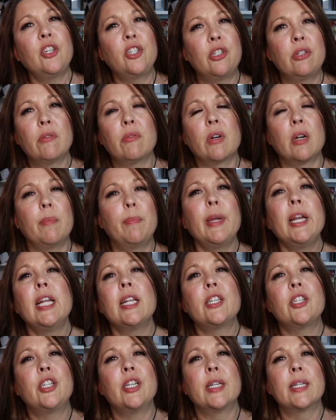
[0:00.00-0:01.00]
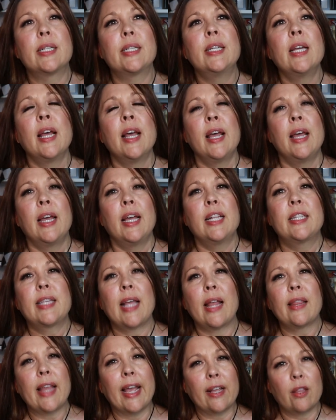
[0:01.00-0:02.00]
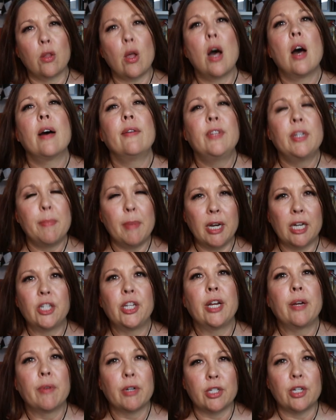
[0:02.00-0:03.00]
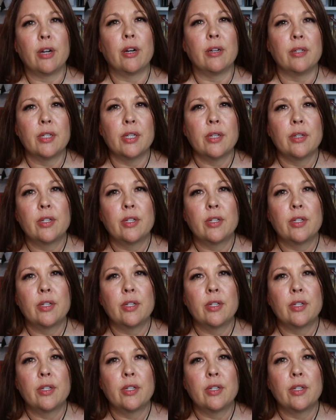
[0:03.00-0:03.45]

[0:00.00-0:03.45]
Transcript: Sure, but it's just, it's that like law of diminishing returns.